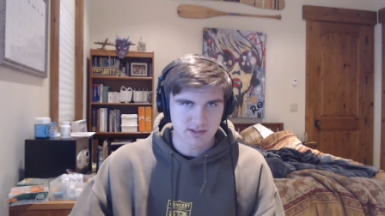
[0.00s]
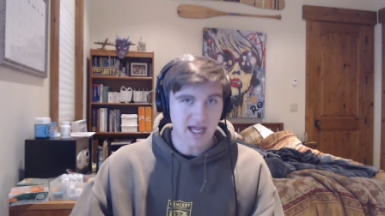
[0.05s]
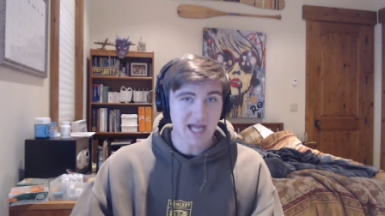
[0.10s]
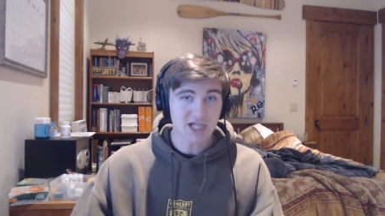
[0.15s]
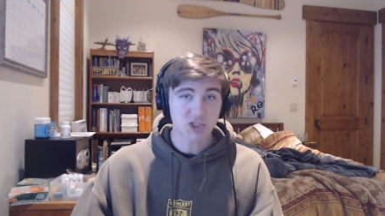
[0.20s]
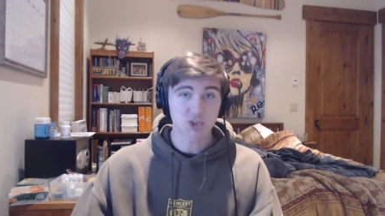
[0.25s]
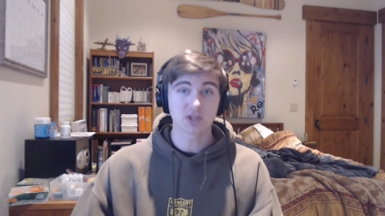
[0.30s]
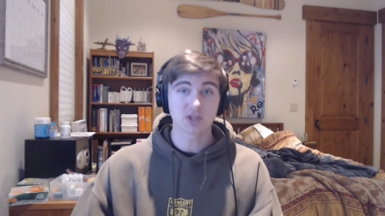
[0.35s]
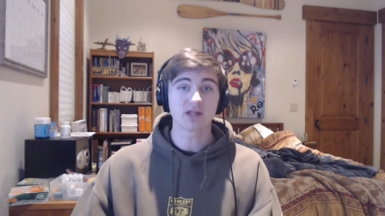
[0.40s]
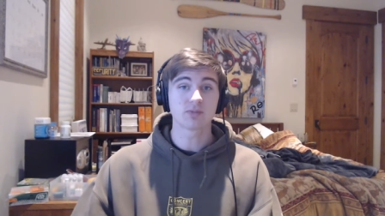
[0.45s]

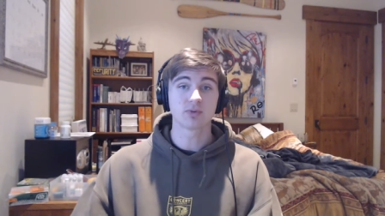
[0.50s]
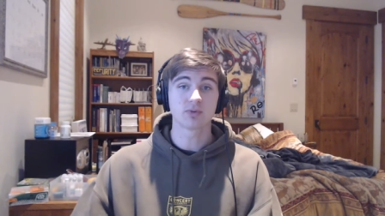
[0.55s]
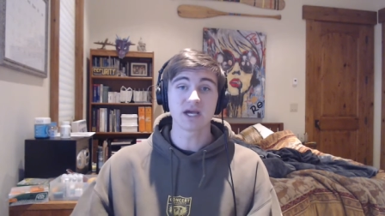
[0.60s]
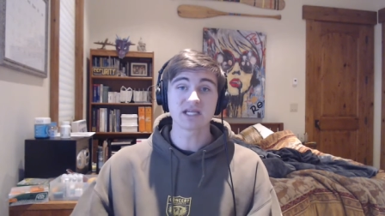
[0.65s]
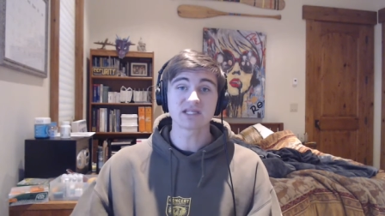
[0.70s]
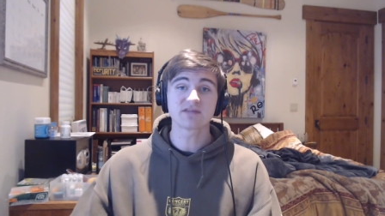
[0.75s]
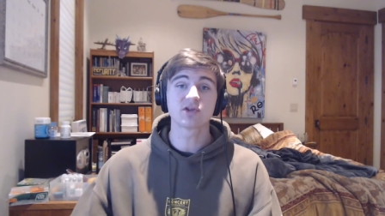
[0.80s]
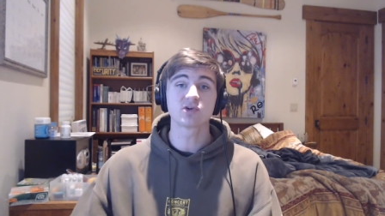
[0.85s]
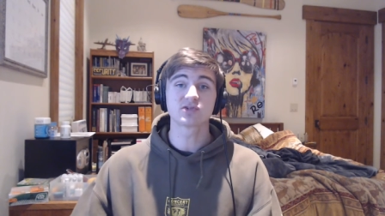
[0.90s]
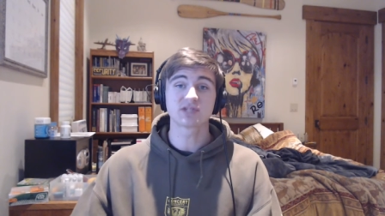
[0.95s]
naturally the
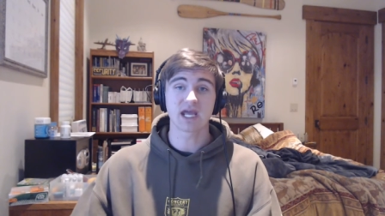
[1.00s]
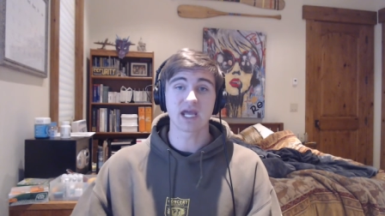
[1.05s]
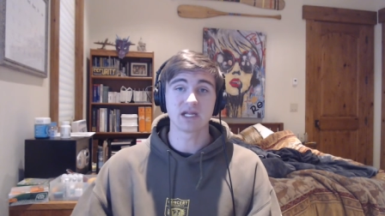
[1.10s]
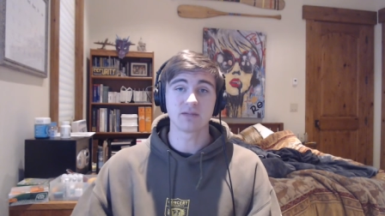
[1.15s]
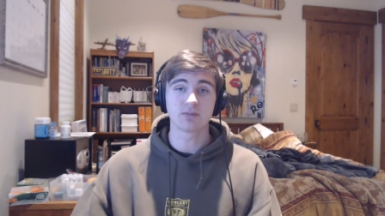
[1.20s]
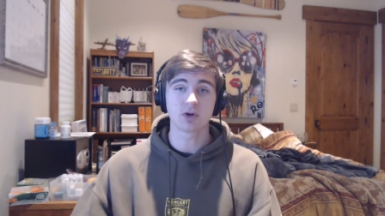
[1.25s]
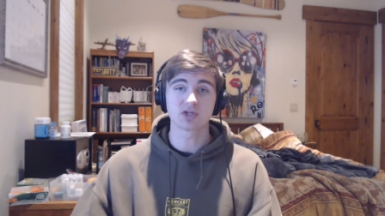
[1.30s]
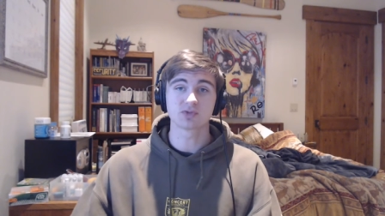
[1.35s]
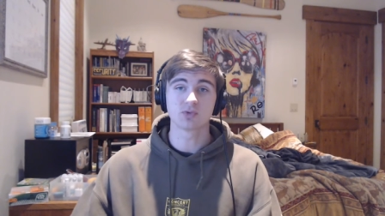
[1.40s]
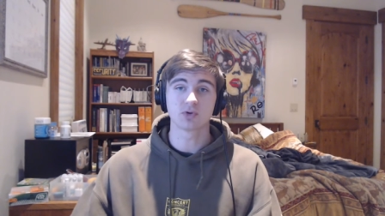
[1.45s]
price of those candy
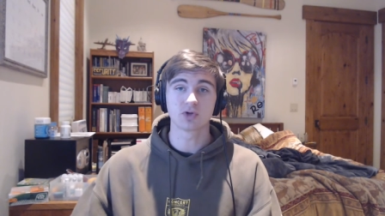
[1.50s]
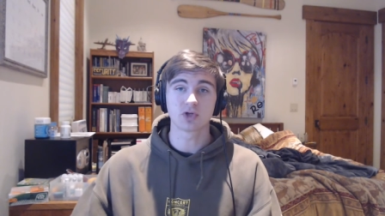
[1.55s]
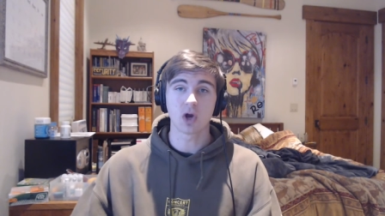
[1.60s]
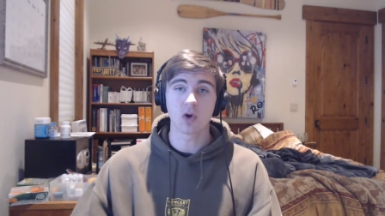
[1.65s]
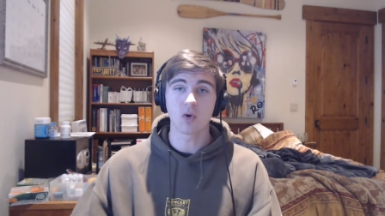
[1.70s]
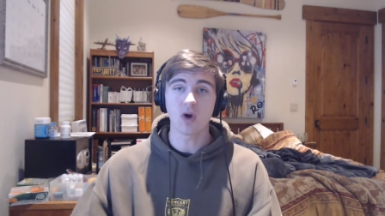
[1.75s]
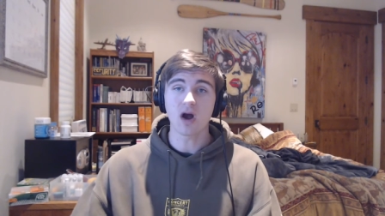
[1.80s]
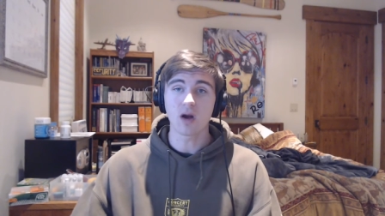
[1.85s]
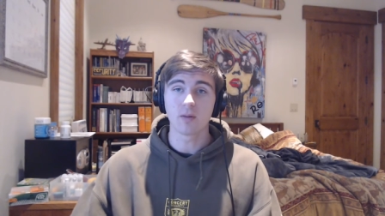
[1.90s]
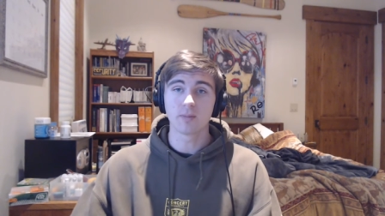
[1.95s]
bars will
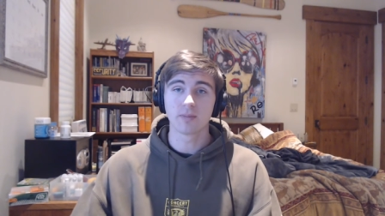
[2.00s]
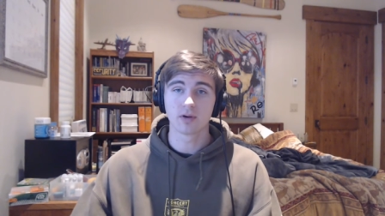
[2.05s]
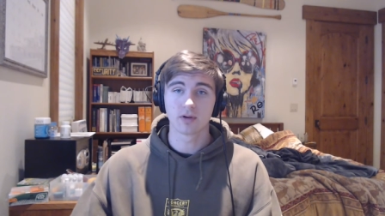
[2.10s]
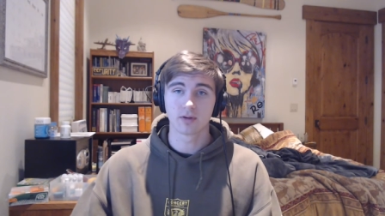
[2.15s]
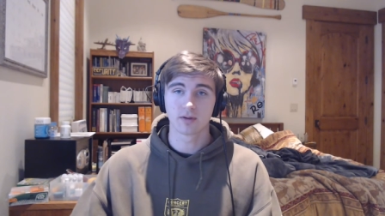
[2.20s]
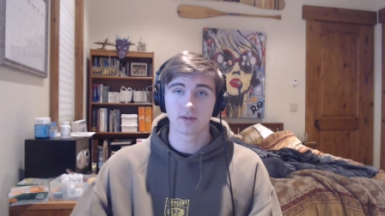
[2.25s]
go up.